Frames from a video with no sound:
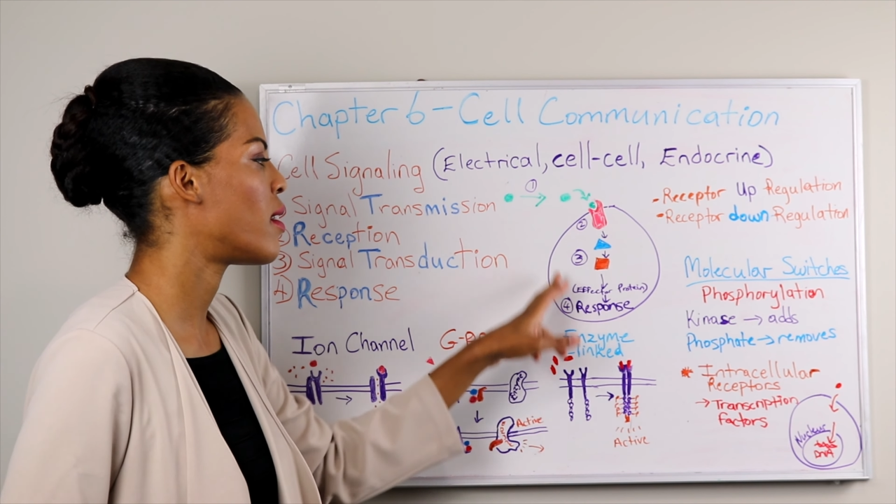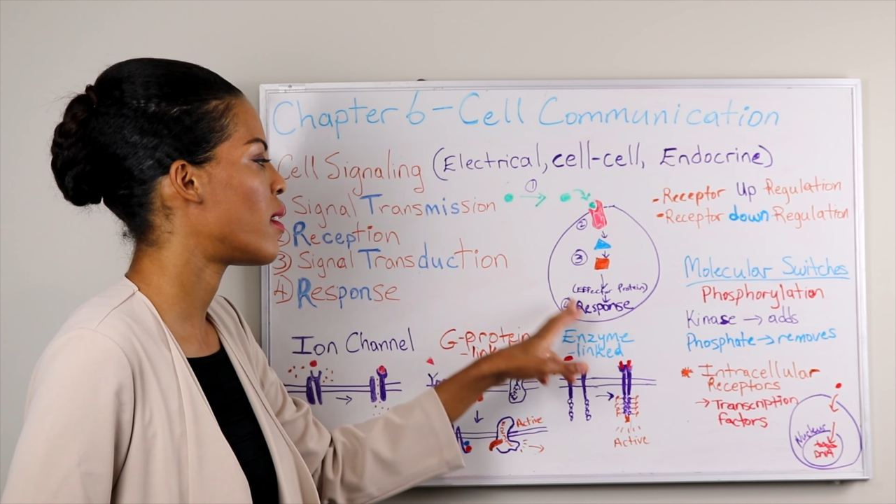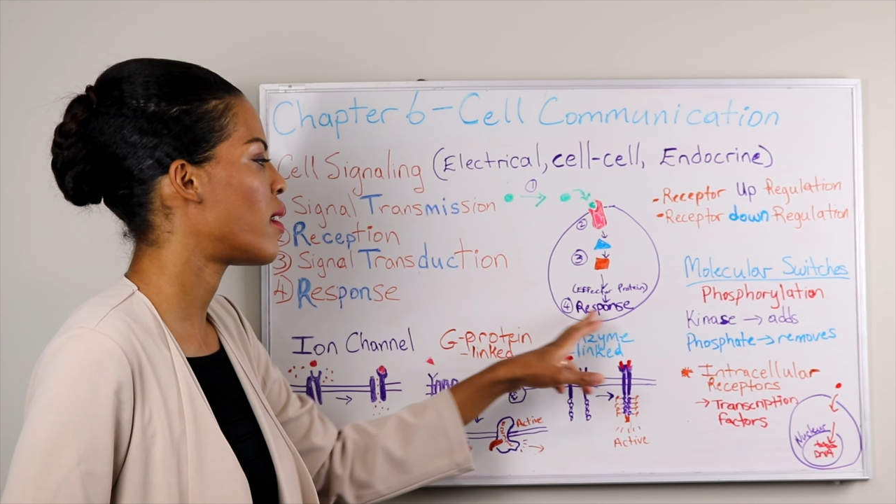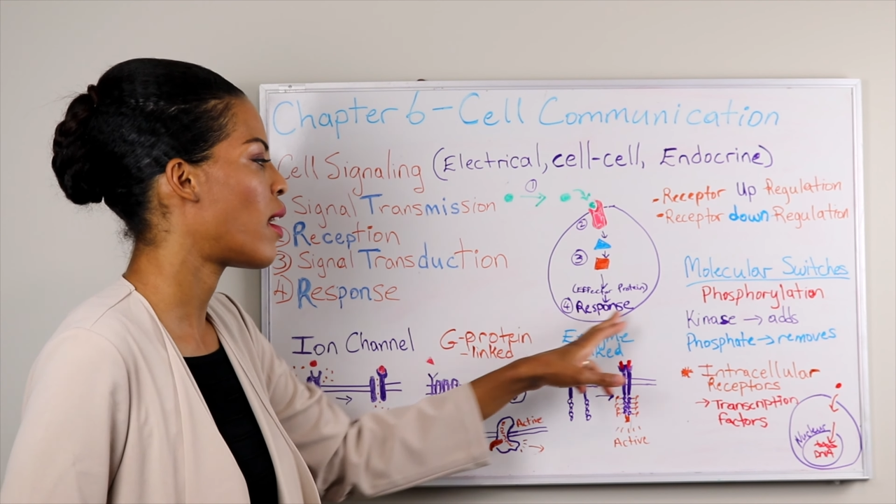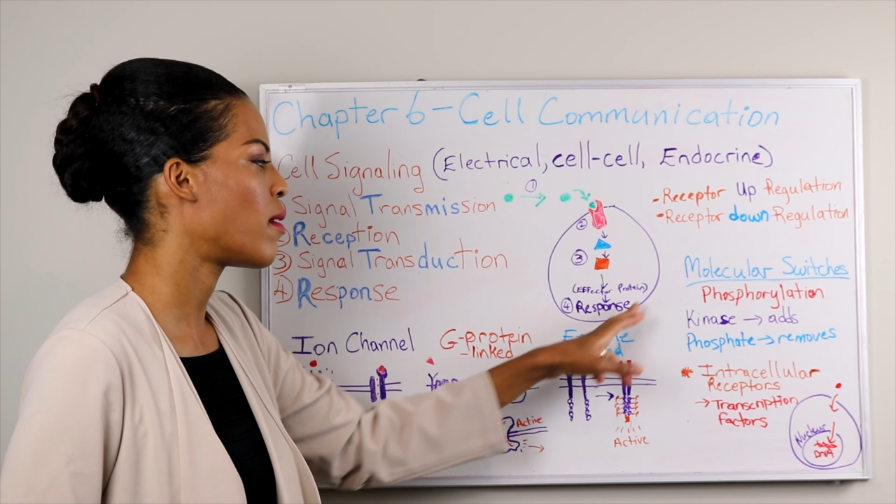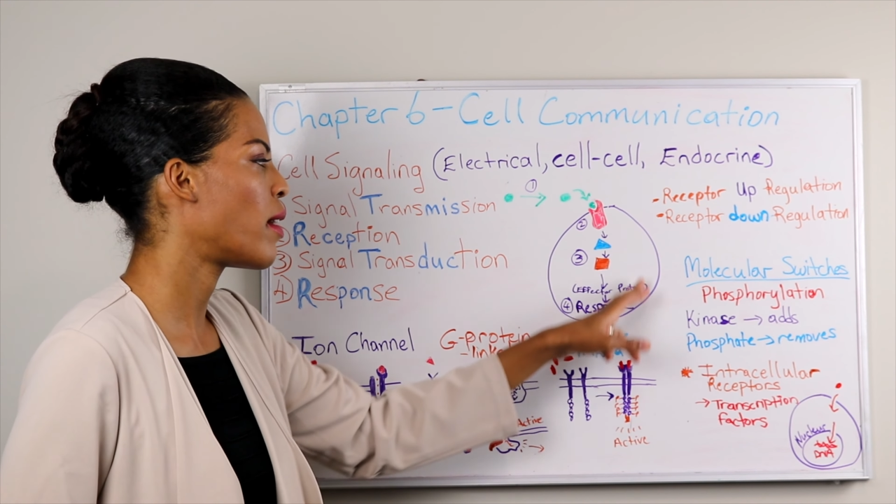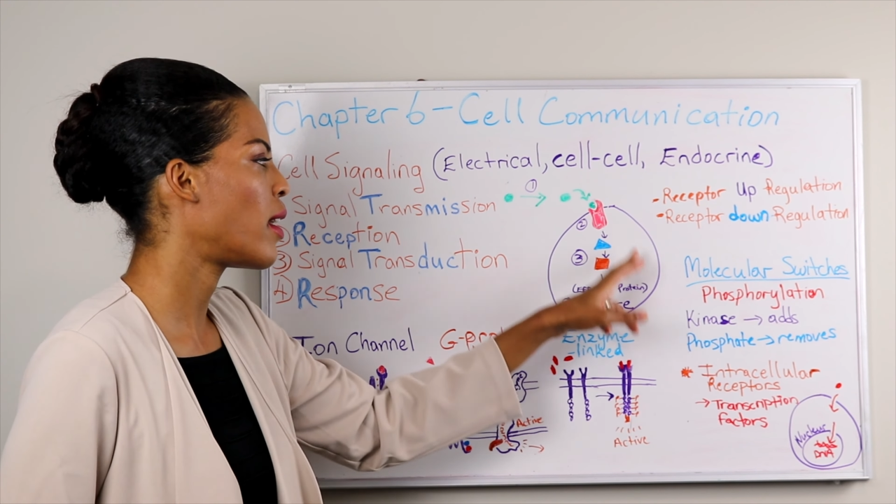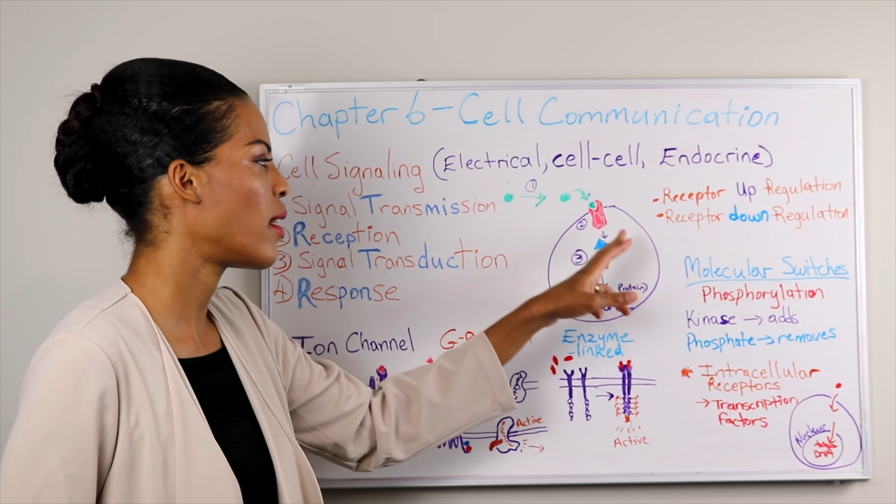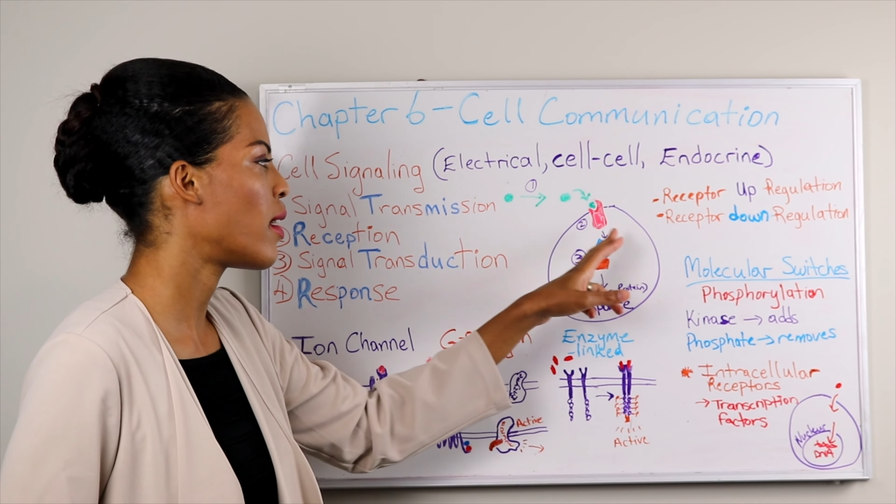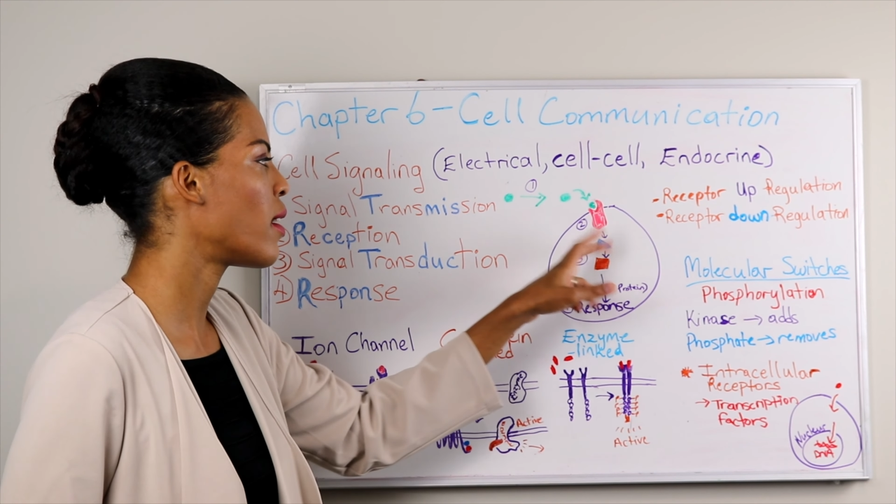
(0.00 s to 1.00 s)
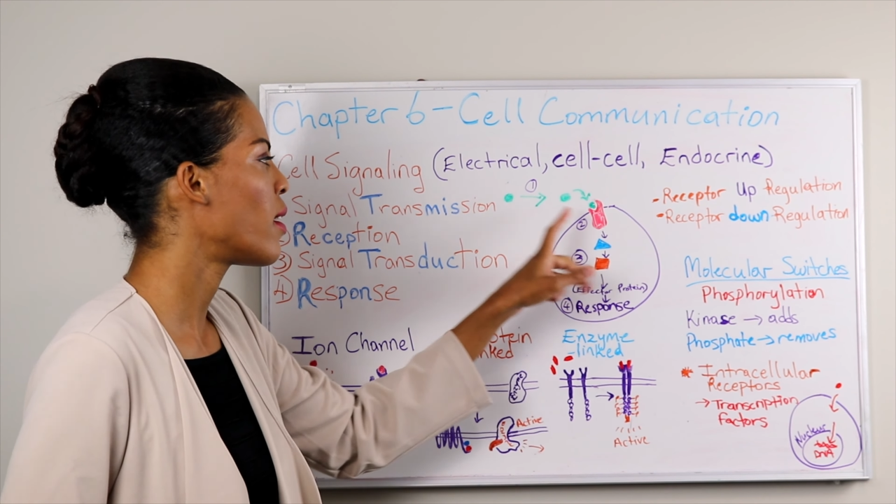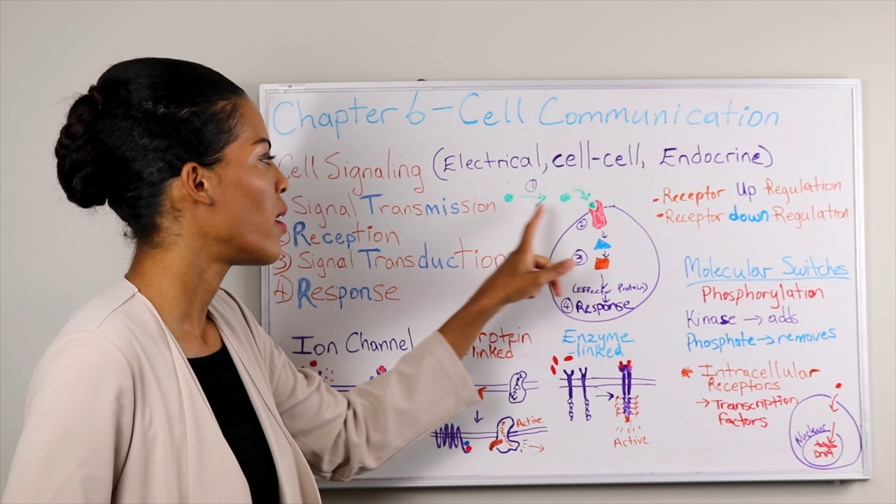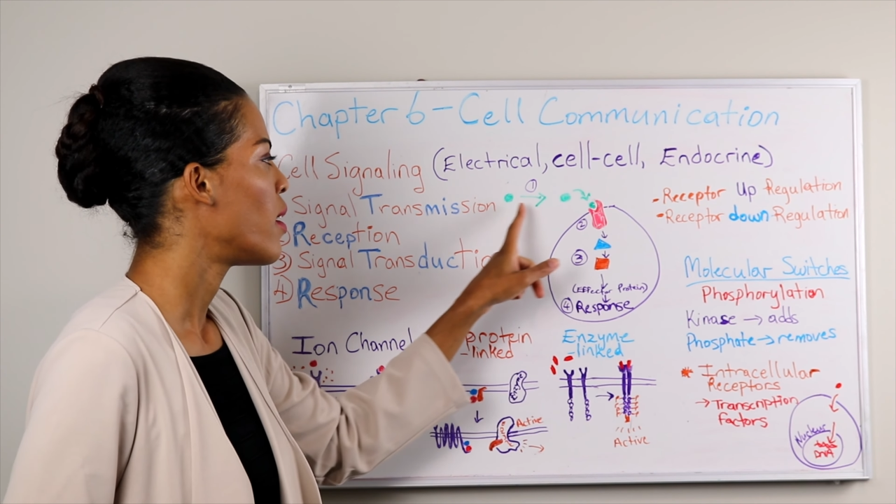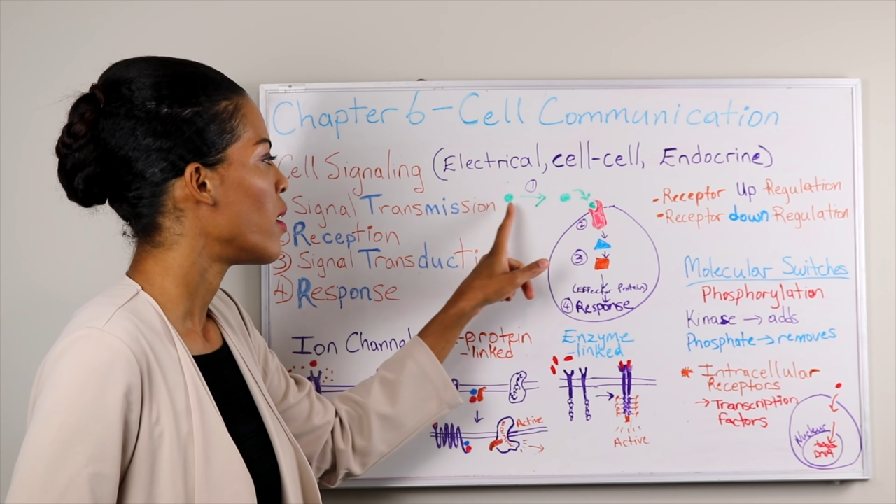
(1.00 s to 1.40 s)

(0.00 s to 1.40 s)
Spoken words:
the cell right here.